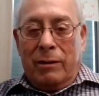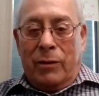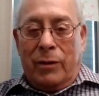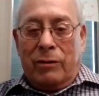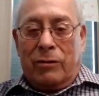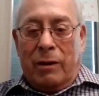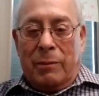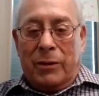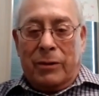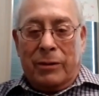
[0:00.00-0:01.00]
during the
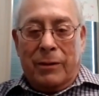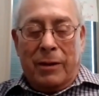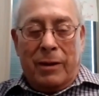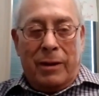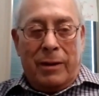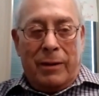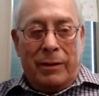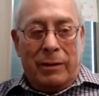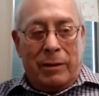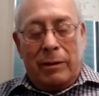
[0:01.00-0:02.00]
summer,
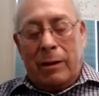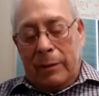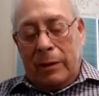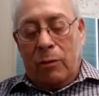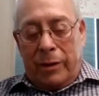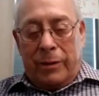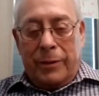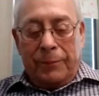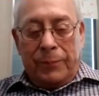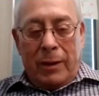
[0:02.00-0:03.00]
in the
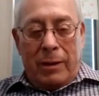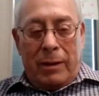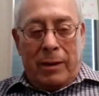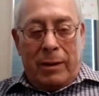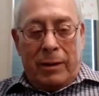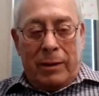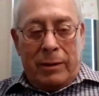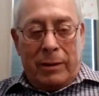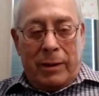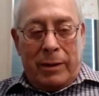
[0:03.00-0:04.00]
winter.
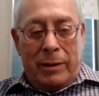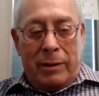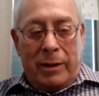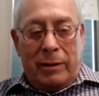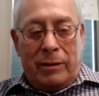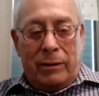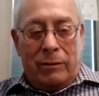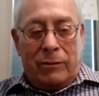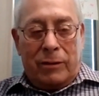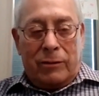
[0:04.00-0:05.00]
In
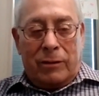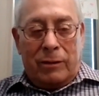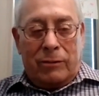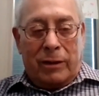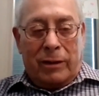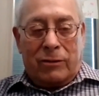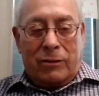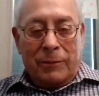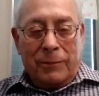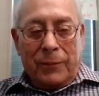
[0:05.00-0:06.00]

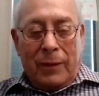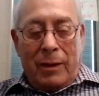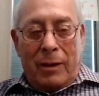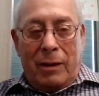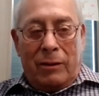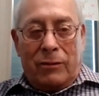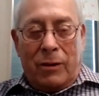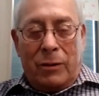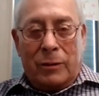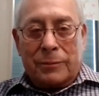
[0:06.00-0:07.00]
1966. And
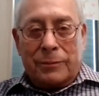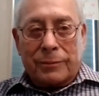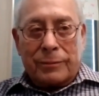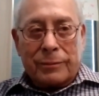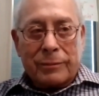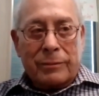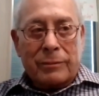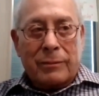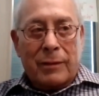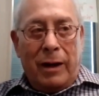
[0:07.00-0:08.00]
so
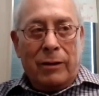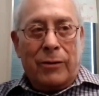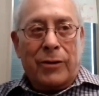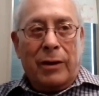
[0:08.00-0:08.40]
I learned the